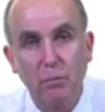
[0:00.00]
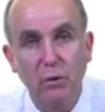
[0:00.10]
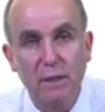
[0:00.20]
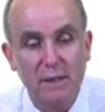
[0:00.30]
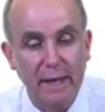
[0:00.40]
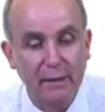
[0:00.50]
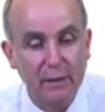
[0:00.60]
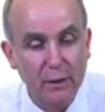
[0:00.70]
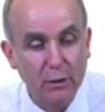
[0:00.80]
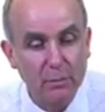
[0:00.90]
points out
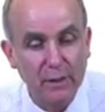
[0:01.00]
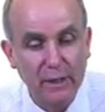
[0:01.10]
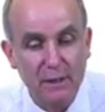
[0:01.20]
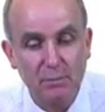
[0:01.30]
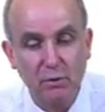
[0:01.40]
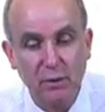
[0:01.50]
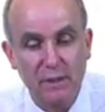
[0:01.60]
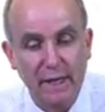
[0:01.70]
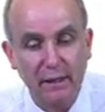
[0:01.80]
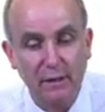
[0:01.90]
that Europeans
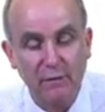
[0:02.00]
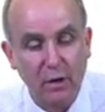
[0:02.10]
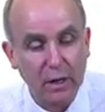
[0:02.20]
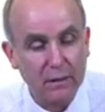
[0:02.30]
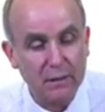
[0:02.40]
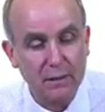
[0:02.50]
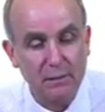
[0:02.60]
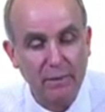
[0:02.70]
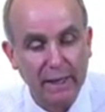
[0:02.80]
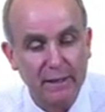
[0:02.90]
brought deadly viruses
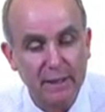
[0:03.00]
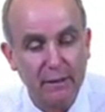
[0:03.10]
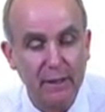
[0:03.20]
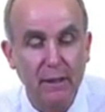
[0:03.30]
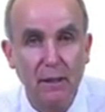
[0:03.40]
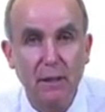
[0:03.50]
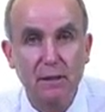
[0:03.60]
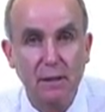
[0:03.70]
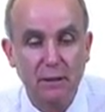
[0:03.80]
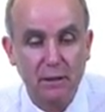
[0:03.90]
and bacteria
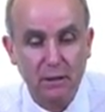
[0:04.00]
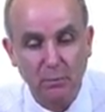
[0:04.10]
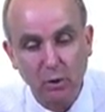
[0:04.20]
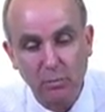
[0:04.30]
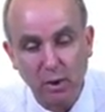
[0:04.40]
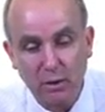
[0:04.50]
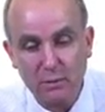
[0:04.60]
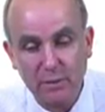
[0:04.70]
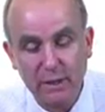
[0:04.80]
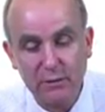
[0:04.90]
such as
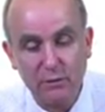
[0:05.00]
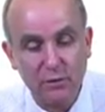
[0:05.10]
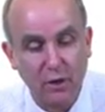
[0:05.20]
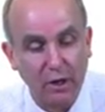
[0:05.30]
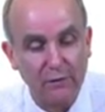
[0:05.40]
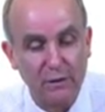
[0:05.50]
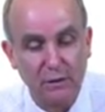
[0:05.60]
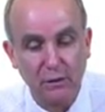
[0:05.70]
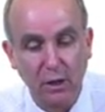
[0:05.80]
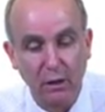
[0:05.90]
smallpox, measles, typhus
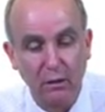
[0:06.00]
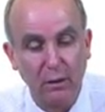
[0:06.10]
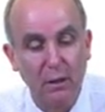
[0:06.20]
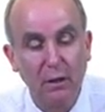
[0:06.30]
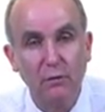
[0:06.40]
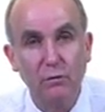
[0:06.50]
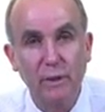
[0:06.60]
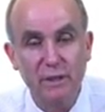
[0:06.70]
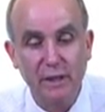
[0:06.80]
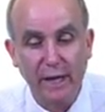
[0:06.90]
and cholera, for
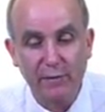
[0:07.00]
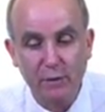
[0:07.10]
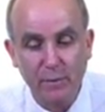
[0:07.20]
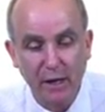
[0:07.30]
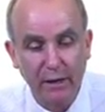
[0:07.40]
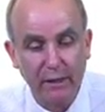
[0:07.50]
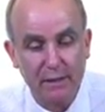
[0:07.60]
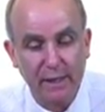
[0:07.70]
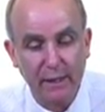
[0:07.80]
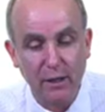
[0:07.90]
which Native
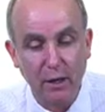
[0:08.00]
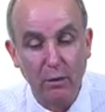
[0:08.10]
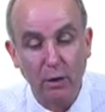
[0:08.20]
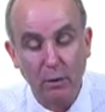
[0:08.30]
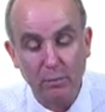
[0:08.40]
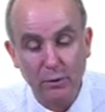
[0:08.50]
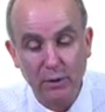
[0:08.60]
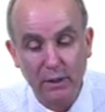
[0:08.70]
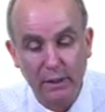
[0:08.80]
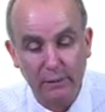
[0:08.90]
Americans had no
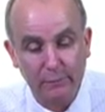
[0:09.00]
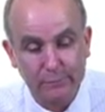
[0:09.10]
immunity.